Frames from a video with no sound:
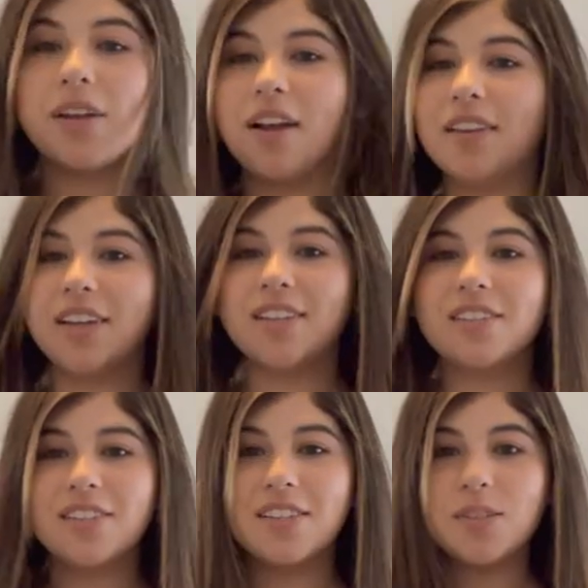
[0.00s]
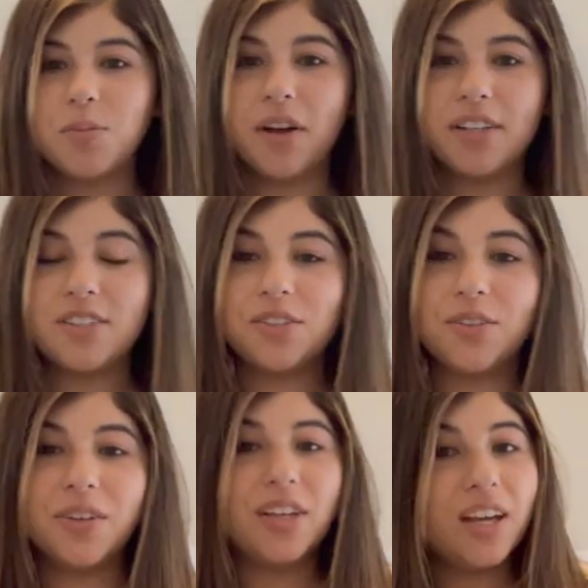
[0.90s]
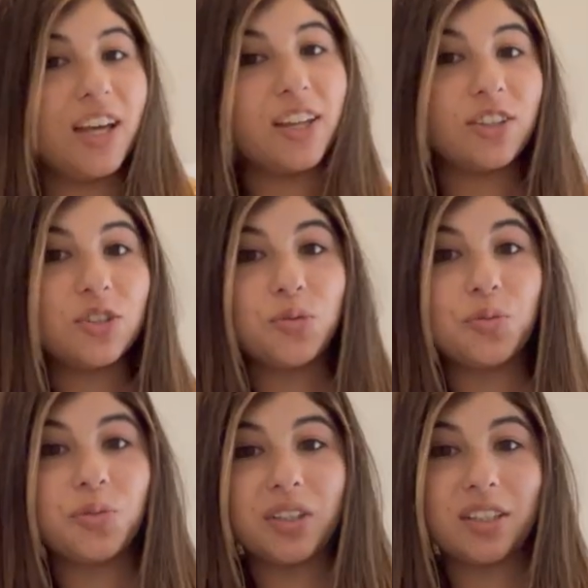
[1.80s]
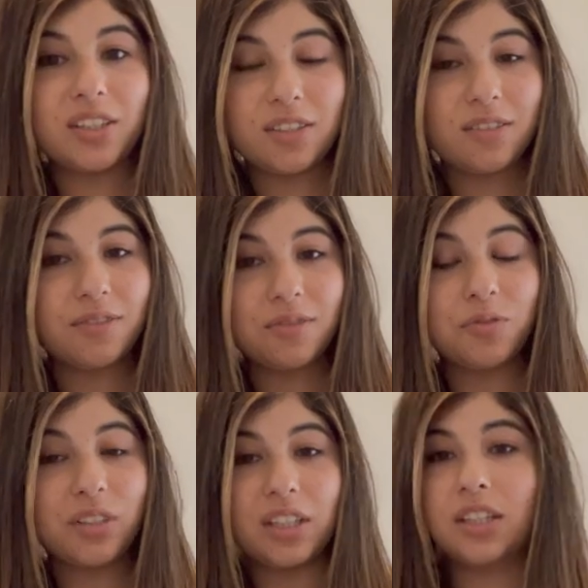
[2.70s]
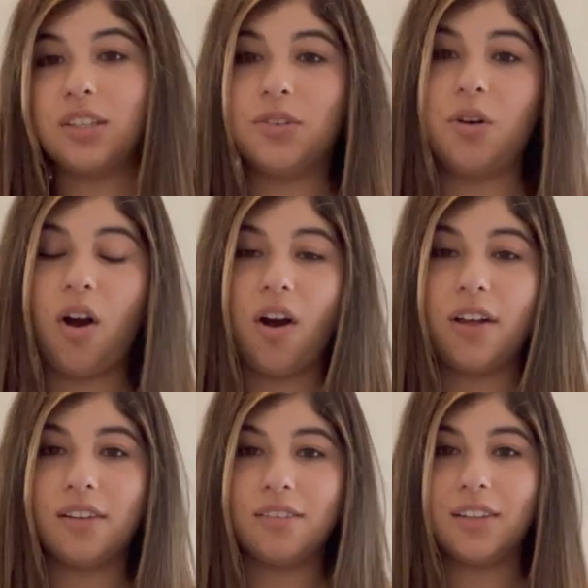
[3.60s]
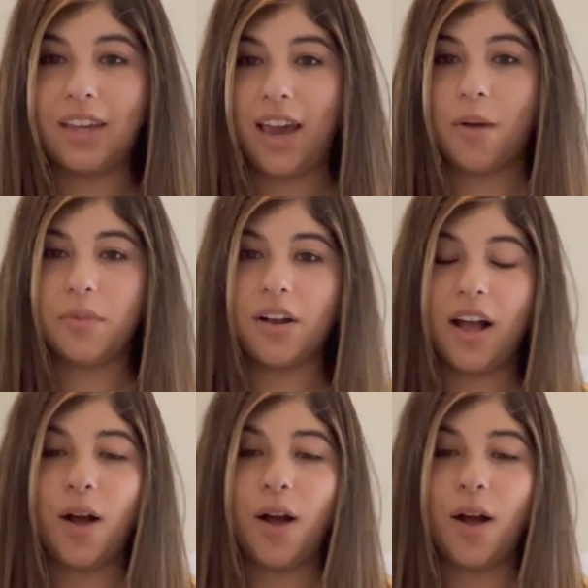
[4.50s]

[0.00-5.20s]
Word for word: not least, this bodysuit. It looks really, really cute on the camera.